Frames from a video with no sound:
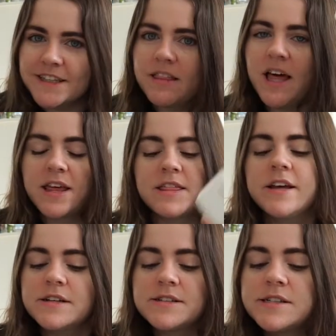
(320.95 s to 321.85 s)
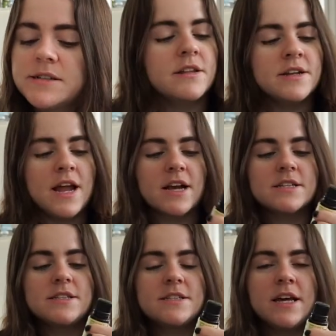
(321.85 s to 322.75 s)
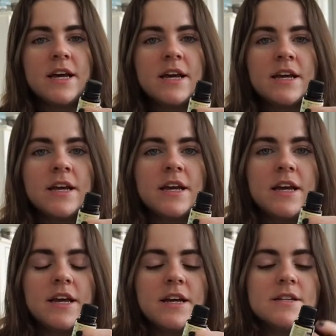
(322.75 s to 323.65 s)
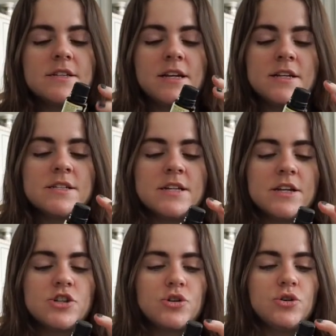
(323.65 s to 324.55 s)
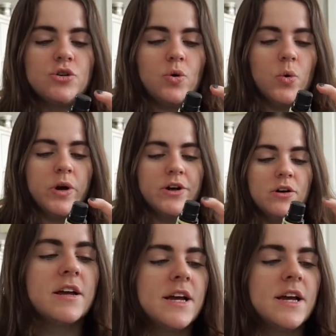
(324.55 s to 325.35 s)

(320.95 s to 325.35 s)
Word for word: like these. The next thing is an essential oil.